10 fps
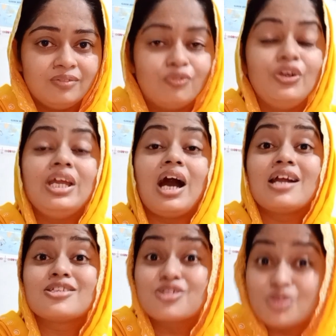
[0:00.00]
we
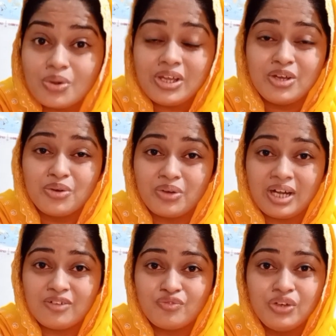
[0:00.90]
are so
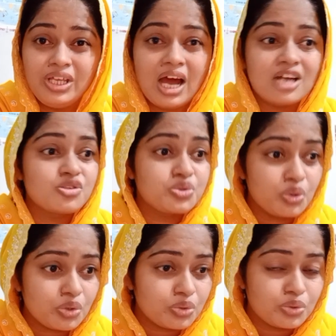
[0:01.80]
ignorant, we are
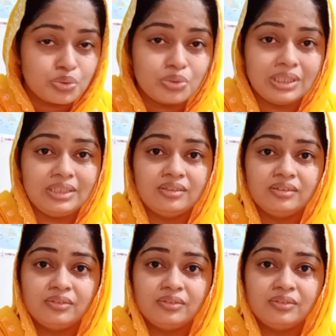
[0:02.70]
so cruel,